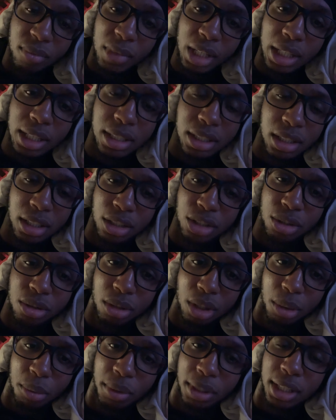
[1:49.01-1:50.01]
says, "You
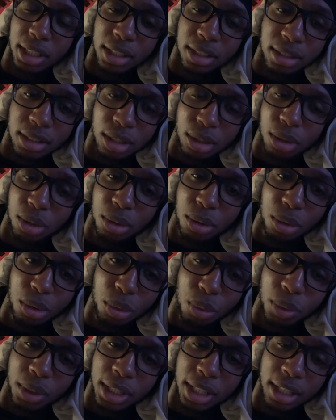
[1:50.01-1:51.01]
know what? It's cool,
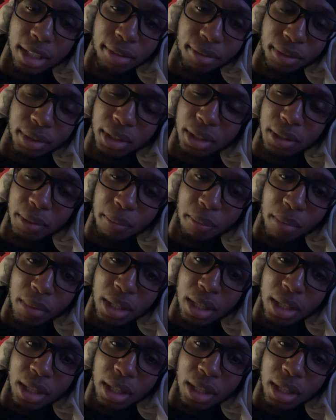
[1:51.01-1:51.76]
whatever."